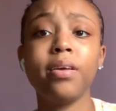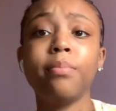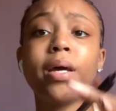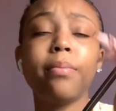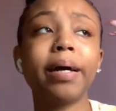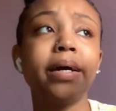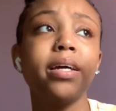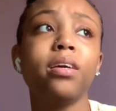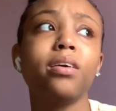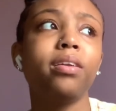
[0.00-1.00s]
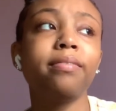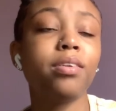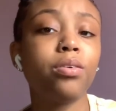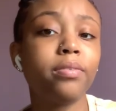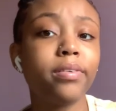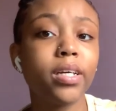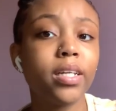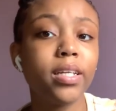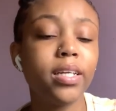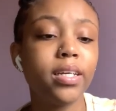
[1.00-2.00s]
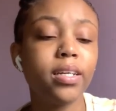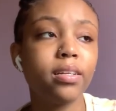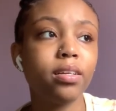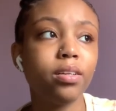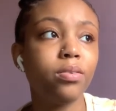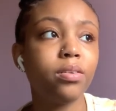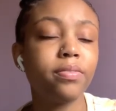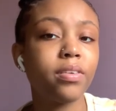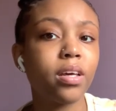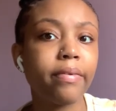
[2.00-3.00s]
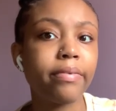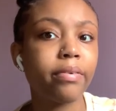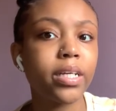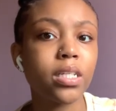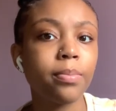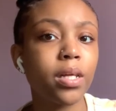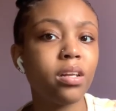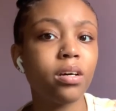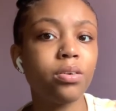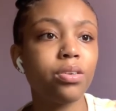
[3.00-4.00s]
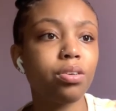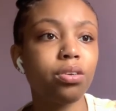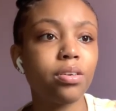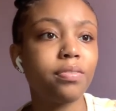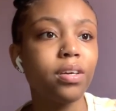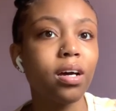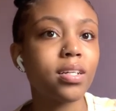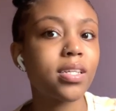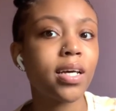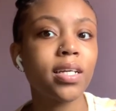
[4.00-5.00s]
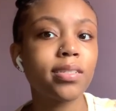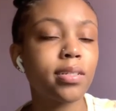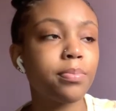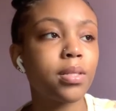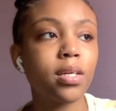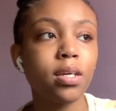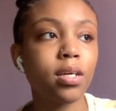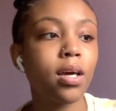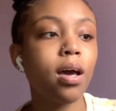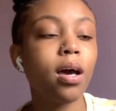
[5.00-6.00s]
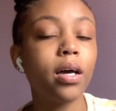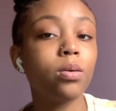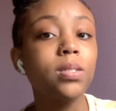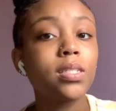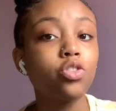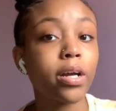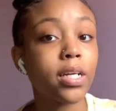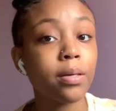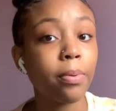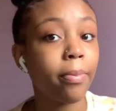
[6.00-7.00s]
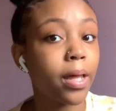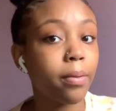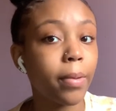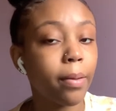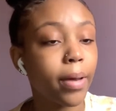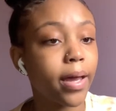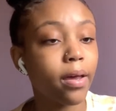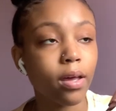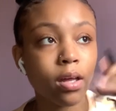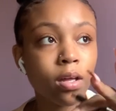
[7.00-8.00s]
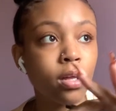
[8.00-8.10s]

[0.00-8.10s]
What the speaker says: in my bag. You never know if you're gonna need it. You don't know if you have to write something down. You don't know if you gotta sign something. I always try to keep a pen in my bag.